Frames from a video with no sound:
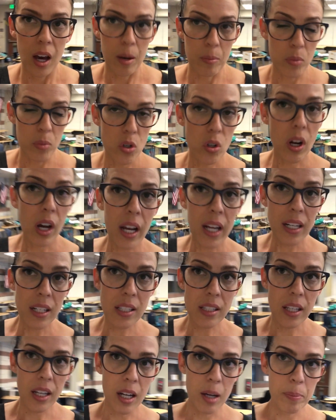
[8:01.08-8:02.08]
I'm trying to
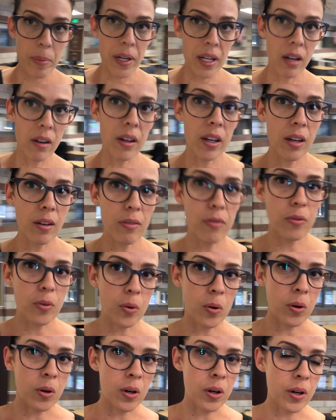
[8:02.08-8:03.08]
set up an area
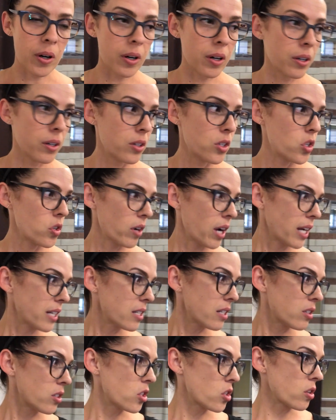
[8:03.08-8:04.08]
for
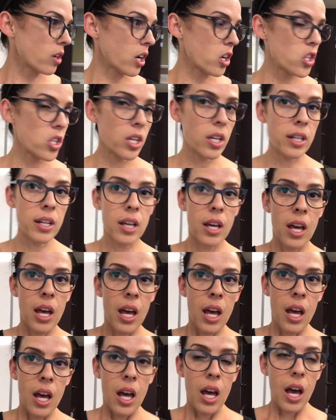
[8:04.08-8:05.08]
direct instruction.
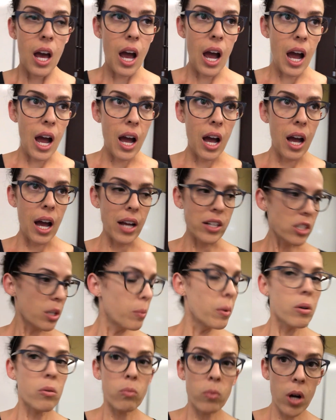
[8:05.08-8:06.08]
I
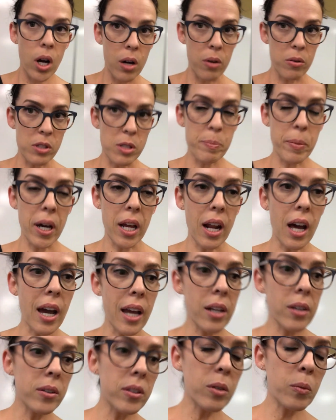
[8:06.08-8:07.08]
don't want rows, but
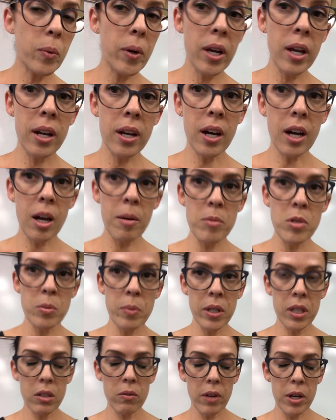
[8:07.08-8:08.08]
I know that when I'm
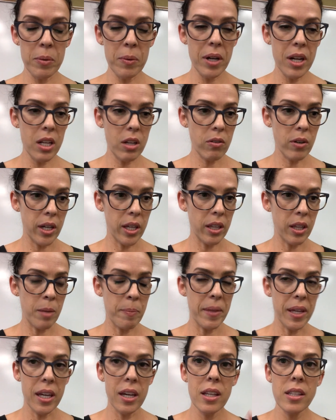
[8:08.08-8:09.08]
doing the Read 180
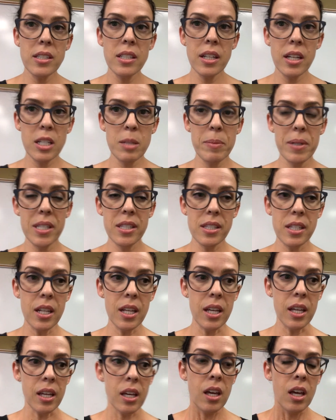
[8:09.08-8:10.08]
curriculum, the kids need to be
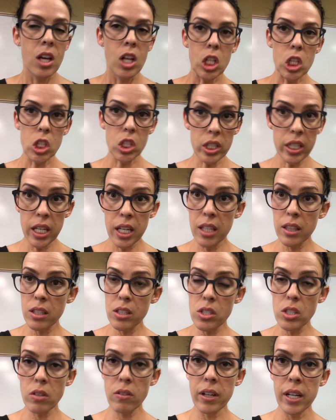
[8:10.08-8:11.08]
sitting, looking at
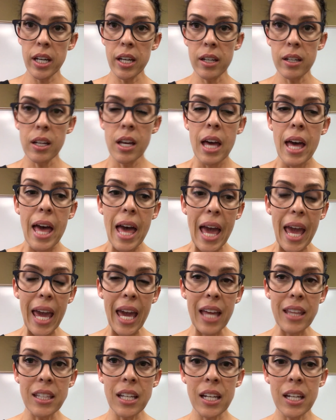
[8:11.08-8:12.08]
the screen,
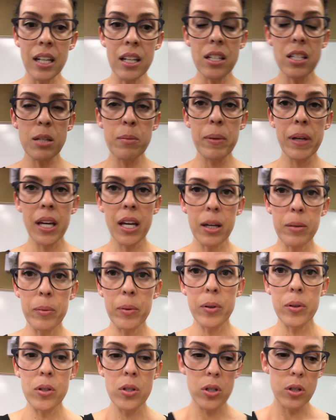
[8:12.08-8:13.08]
and they need to be
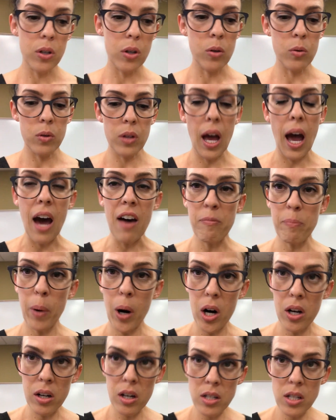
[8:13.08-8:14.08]
able to have
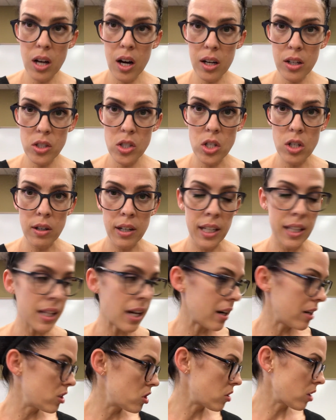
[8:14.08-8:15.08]
partner talks during
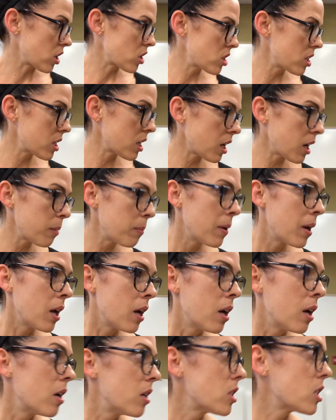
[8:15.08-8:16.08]
that instruction time.
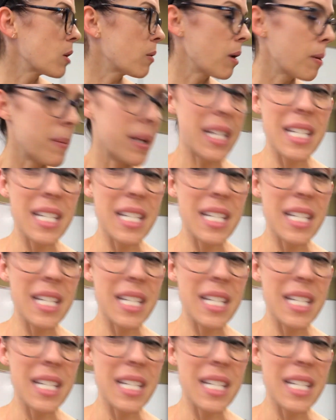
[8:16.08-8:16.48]
So I'm